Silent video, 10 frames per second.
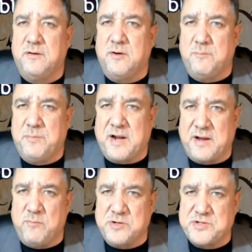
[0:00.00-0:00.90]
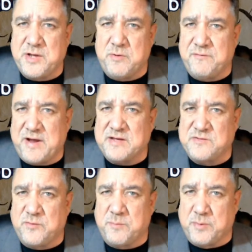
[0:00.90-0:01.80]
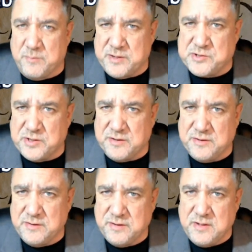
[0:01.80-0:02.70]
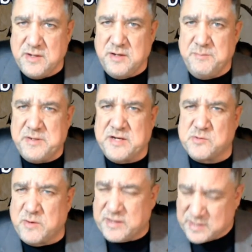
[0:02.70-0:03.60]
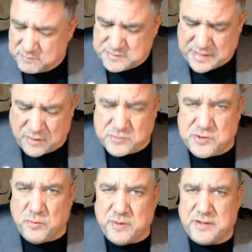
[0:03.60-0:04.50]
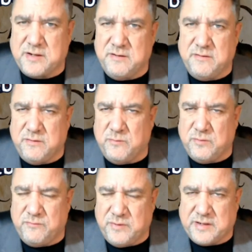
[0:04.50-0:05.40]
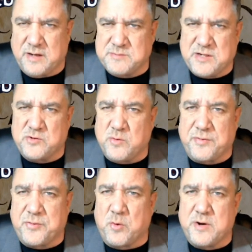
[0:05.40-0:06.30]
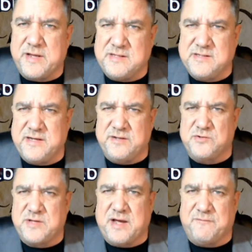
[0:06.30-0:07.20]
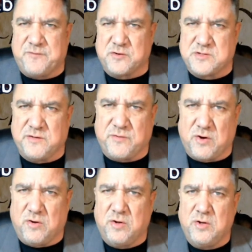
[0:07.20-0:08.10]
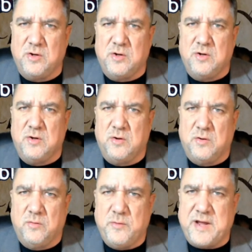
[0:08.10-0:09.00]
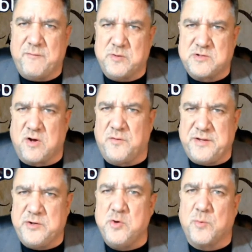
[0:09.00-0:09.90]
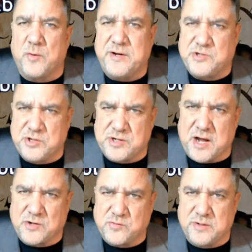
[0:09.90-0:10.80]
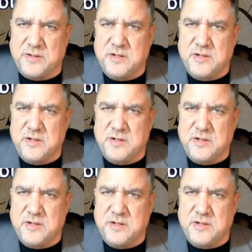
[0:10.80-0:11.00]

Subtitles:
but I wish they would have asked for permission. Because what it comes down to when it comes down to authorities is that, first of all, we have what's called the enumeration doctrine.